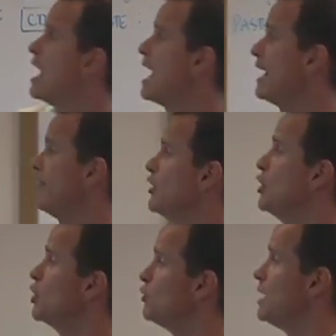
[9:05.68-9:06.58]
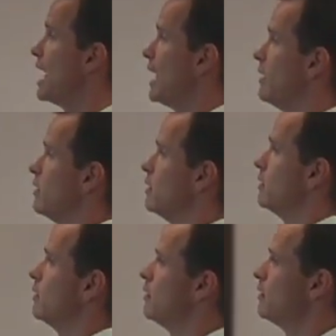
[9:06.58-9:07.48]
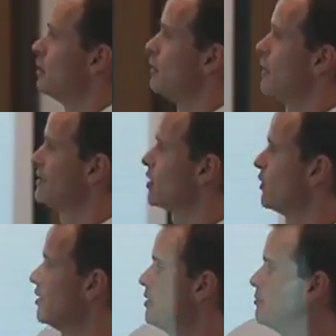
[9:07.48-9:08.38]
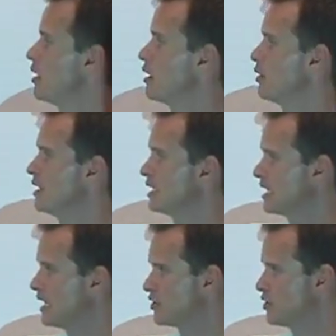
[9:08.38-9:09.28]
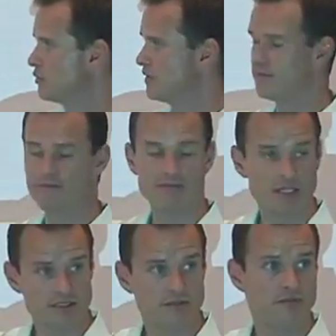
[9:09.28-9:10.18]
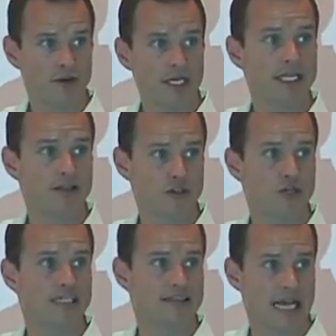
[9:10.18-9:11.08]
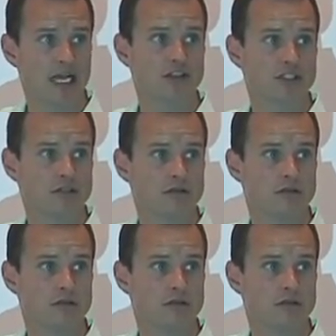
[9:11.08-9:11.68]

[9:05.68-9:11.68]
and the new debt that's going to be borrowed in connection with funding the transaction.